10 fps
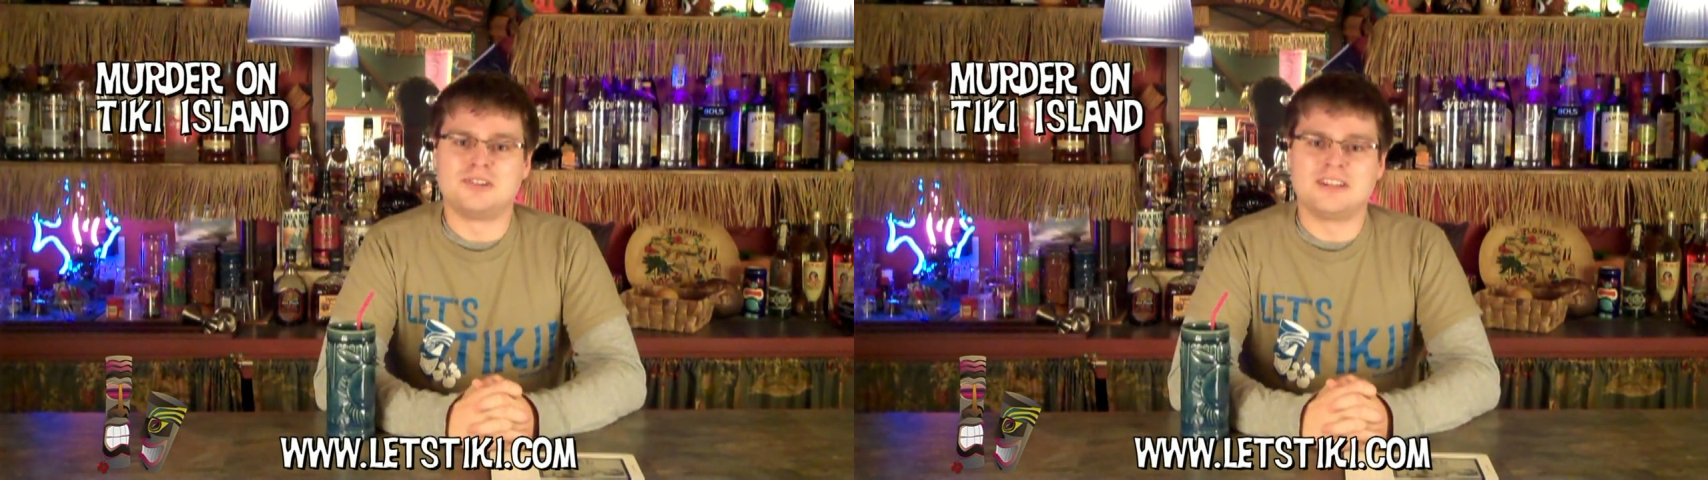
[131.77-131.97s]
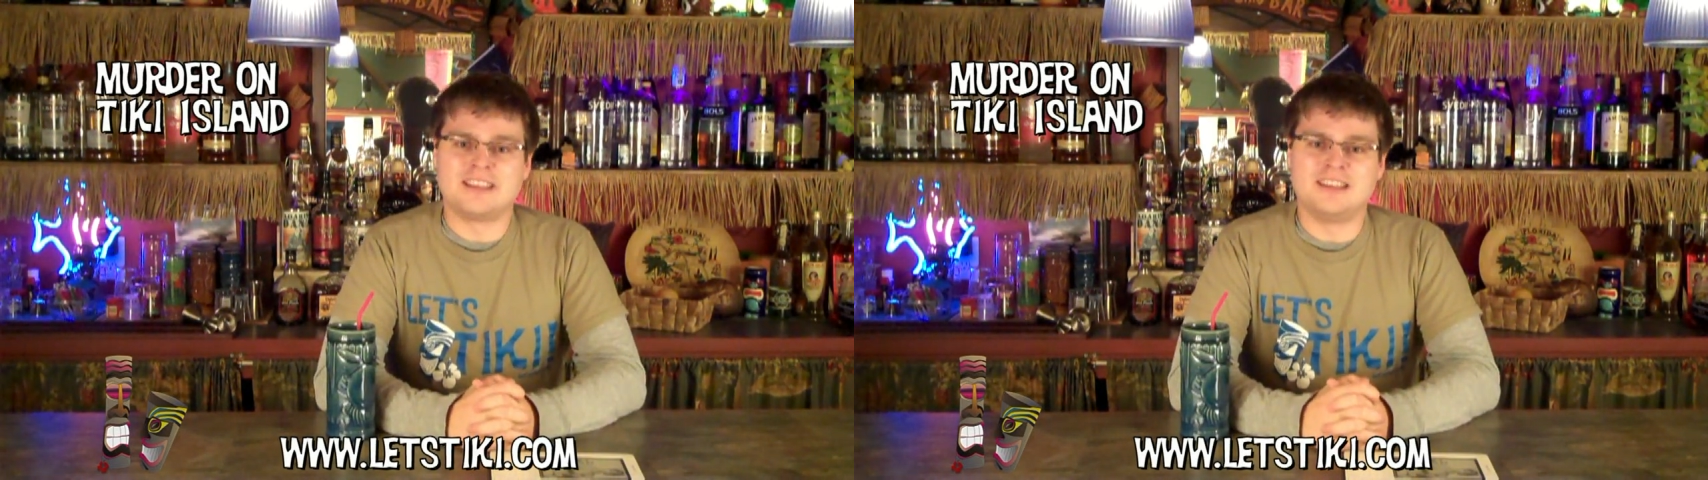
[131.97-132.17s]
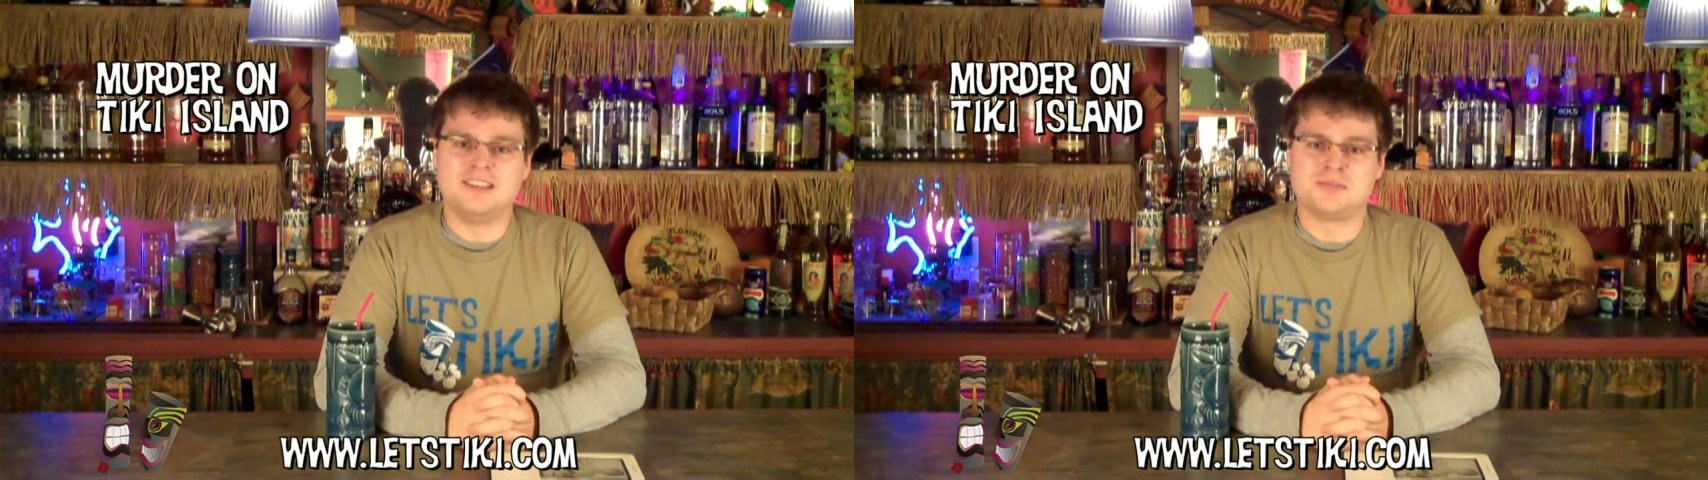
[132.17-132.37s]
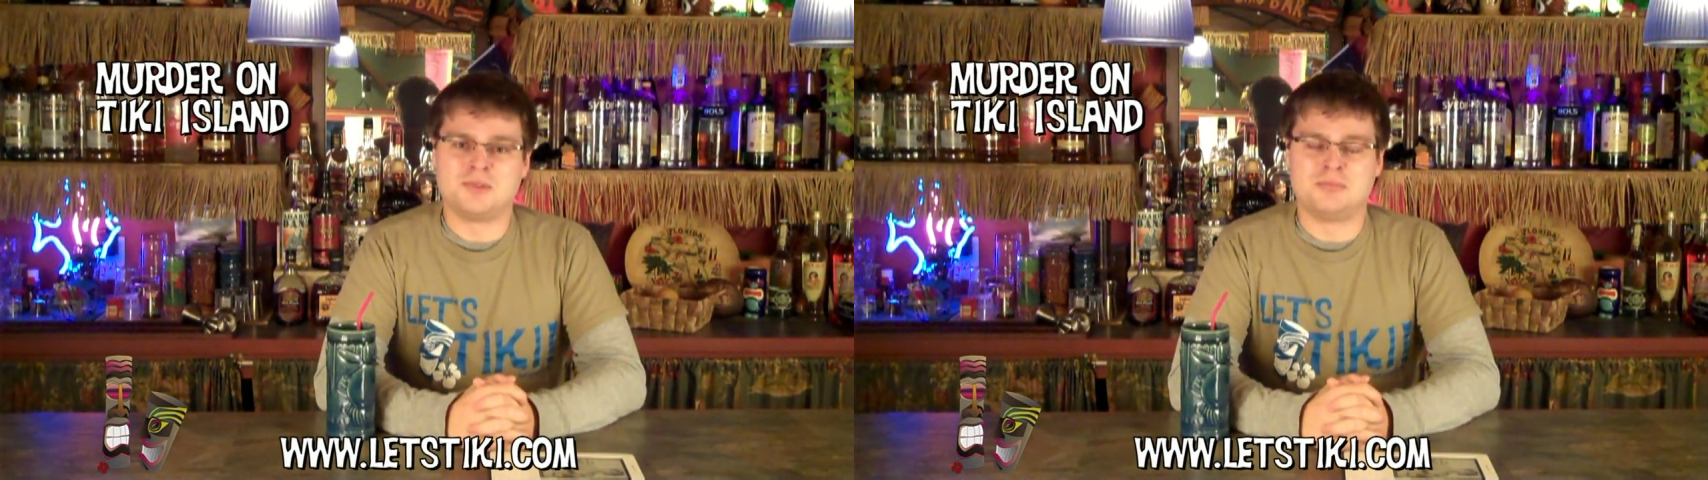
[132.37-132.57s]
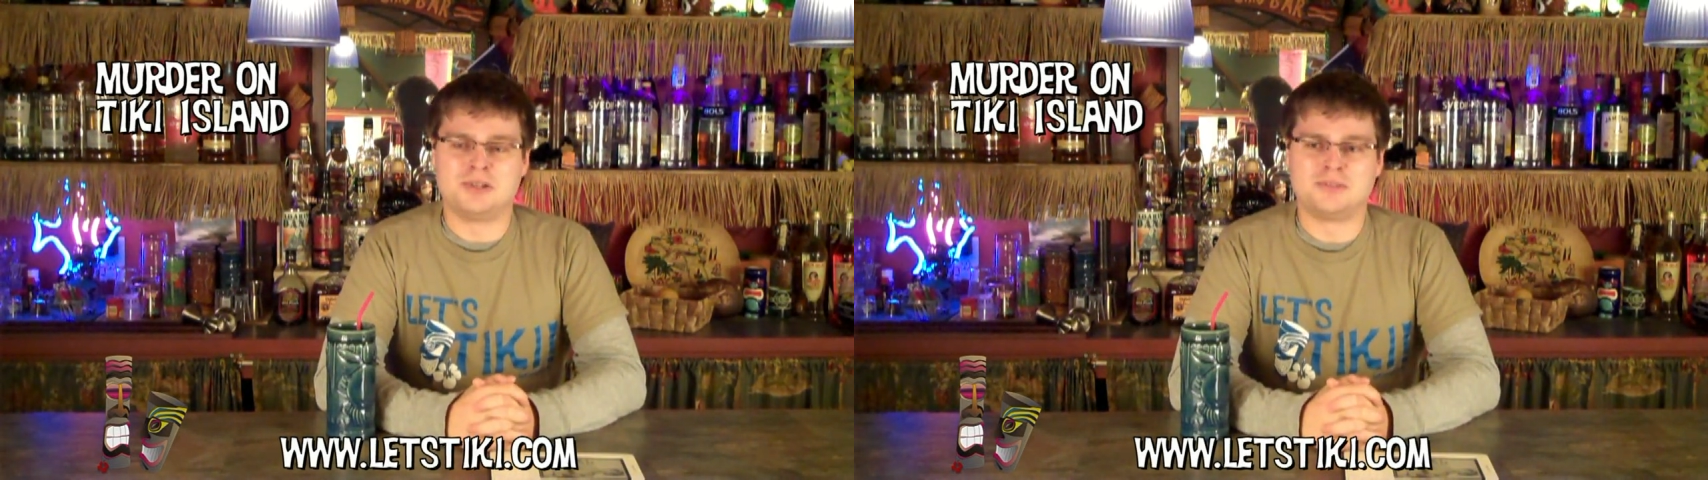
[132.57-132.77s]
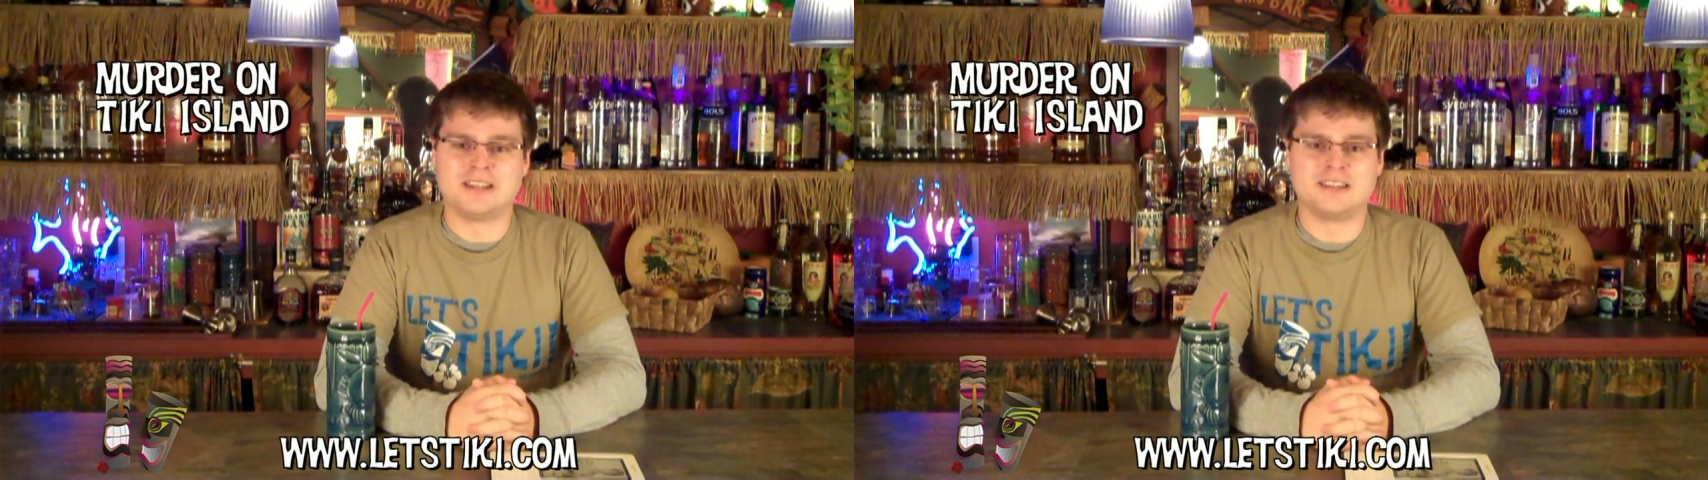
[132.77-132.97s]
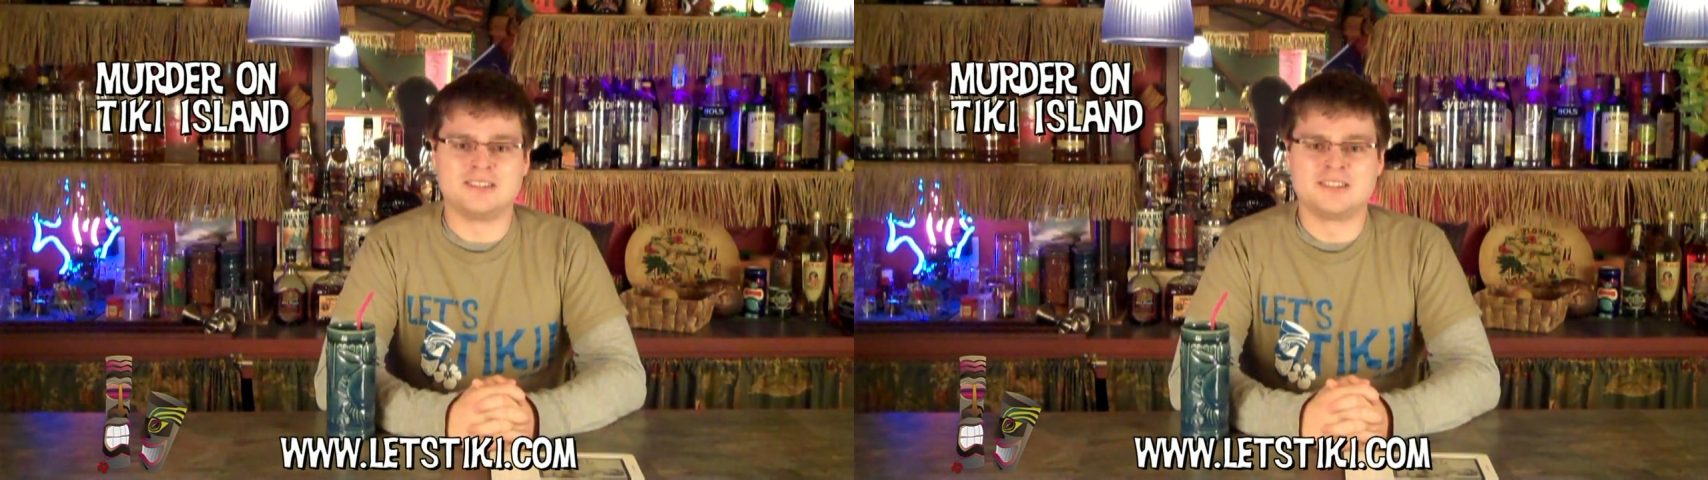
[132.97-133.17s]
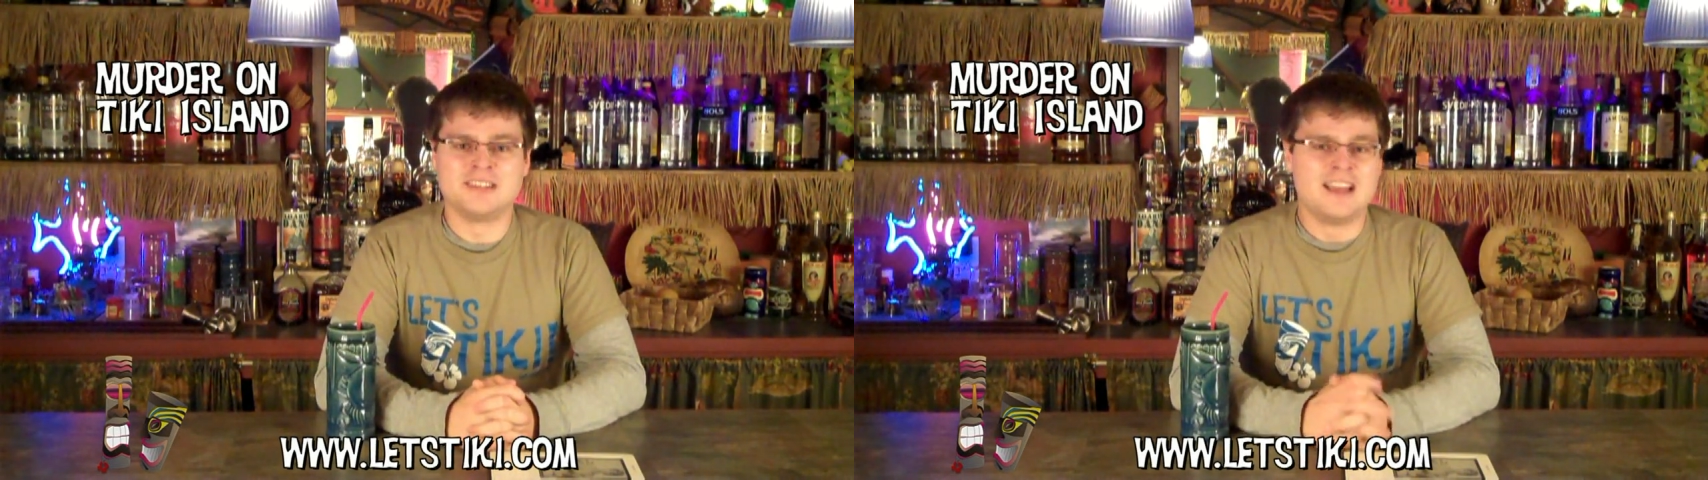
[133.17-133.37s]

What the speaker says: Keys with Bill Riggins.